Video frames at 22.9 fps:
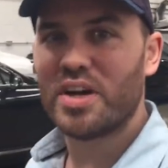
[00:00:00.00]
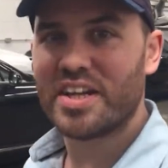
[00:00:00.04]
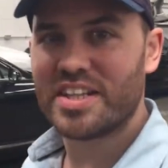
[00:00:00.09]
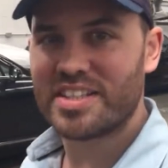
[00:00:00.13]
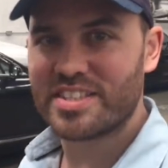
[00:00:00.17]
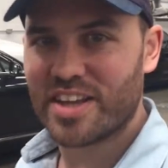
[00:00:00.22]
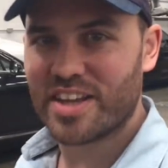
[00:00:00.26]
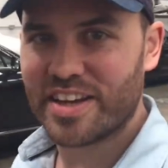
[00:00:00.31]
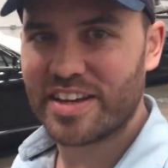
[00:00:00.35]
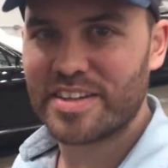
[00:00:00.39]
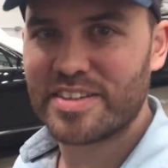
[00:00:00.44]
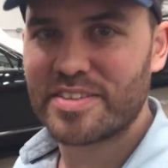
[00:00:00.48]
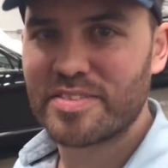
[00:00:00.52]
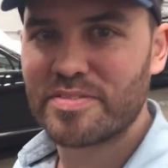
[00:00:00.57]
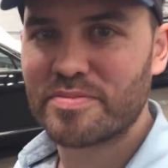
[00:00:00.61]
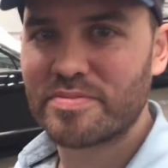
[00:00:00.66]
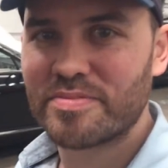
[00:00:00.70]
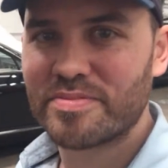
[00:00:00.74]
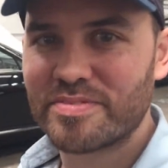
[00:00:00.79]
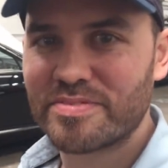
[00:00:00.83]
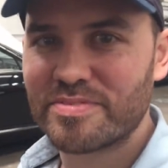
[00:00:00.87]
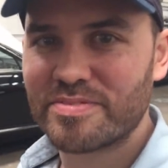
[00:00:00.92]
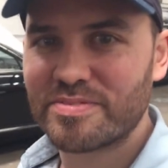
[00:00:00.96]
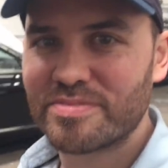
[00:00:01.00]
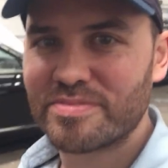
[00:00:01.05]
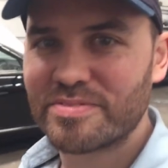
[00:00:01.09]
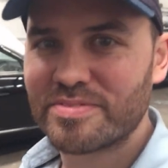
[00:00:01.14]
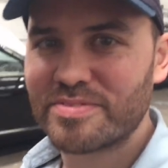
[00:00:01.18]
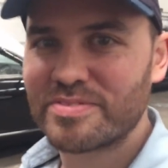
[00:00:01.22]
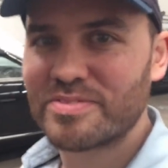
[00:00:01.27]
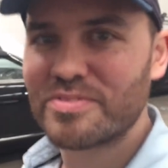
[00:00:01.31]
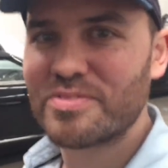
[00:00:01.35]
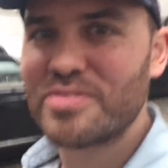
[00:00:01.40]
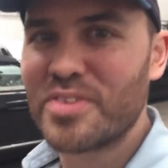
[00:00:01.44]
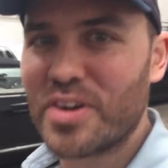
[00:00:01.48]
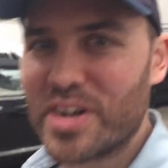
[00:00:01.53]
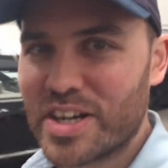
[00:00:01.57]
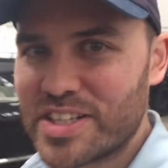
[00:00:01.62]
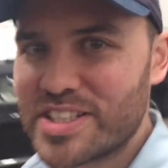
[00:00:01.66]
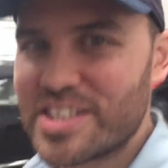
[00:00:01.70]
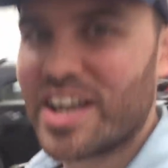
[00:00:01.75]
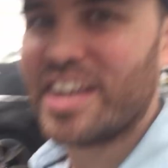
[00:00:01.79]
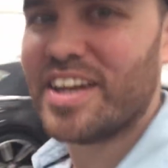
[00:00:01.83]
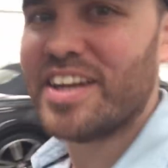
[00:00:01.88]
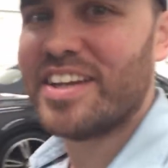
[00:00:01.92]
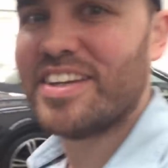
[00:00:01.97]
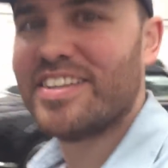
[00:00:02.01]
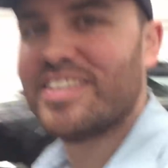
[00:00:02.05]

We're excited. To the daily vlogs. We're excited.